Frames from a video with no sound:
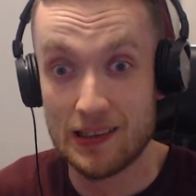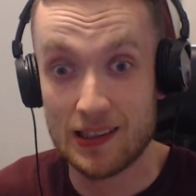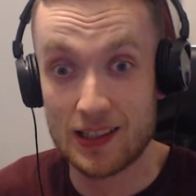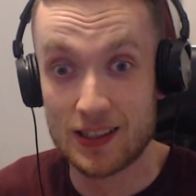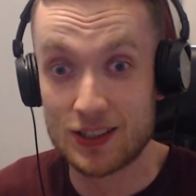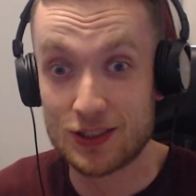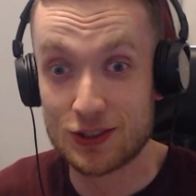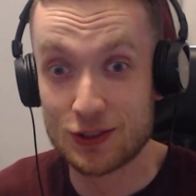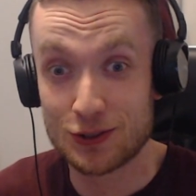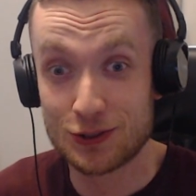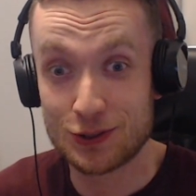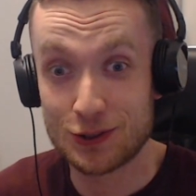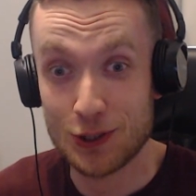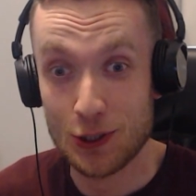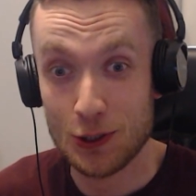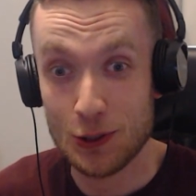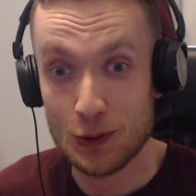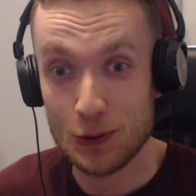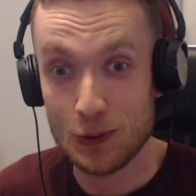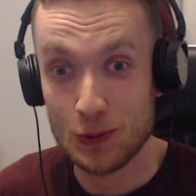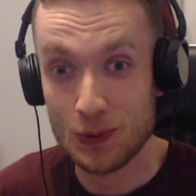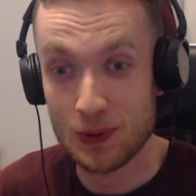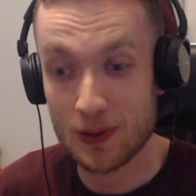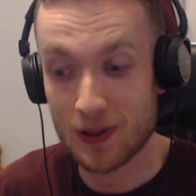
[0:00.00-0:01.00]

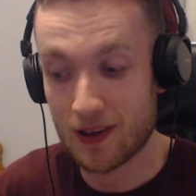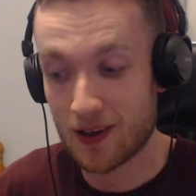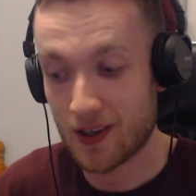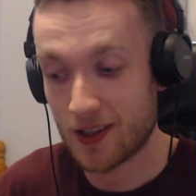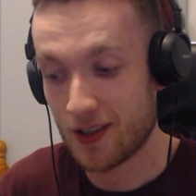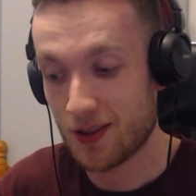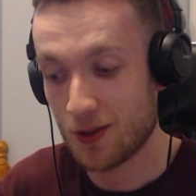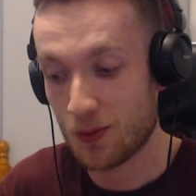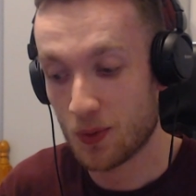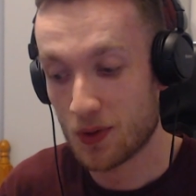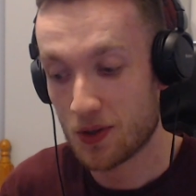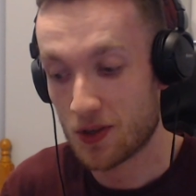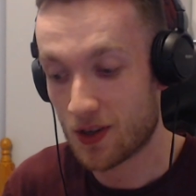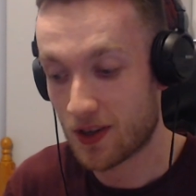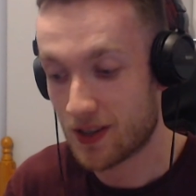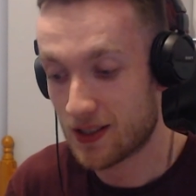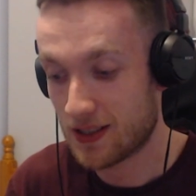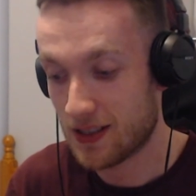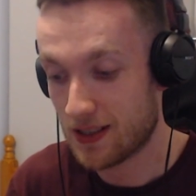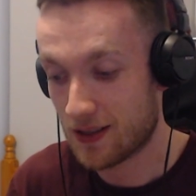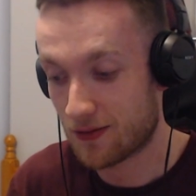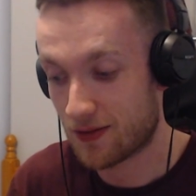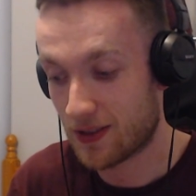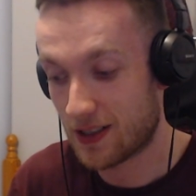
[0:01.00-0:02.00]
So I don't know what you guys
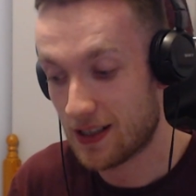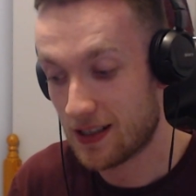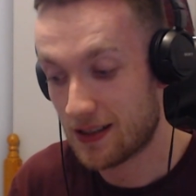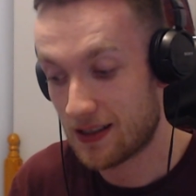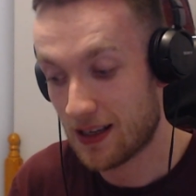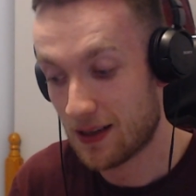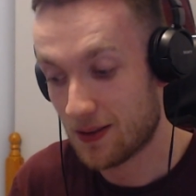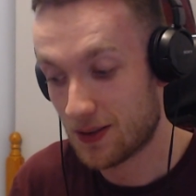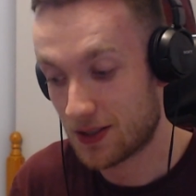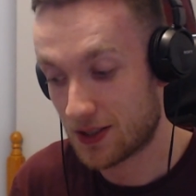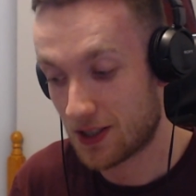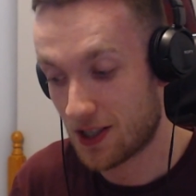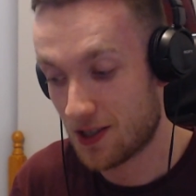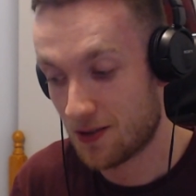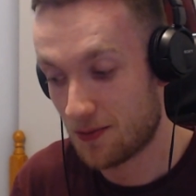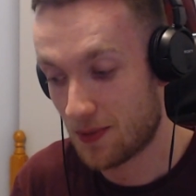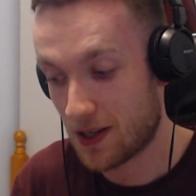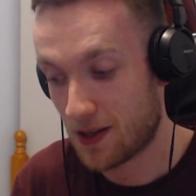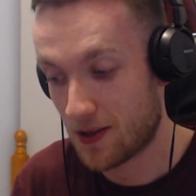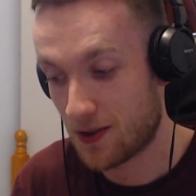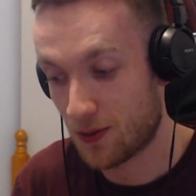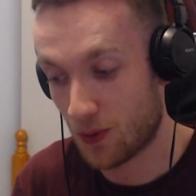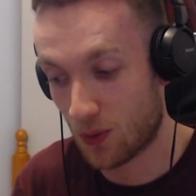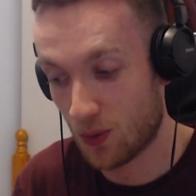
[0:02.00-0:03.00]
think, really. That was kind of my
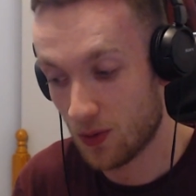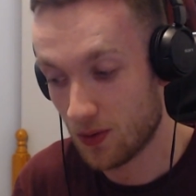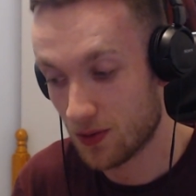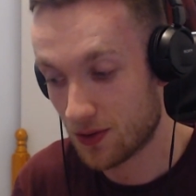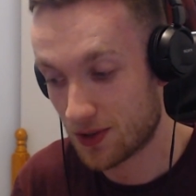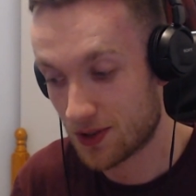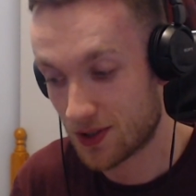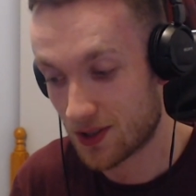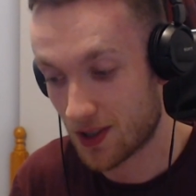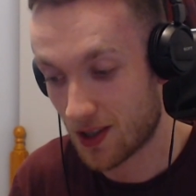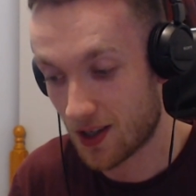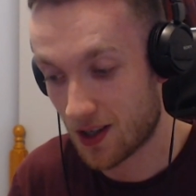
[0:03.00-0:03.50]
thoughts.